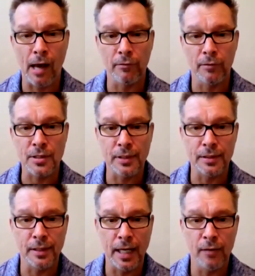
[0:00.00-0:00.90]
out listening
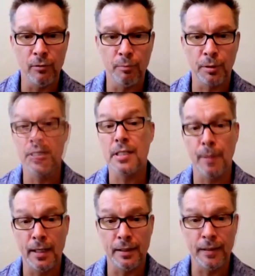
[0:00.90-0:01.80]
today who
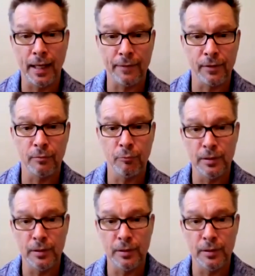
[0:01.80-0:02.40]
participated in that effort.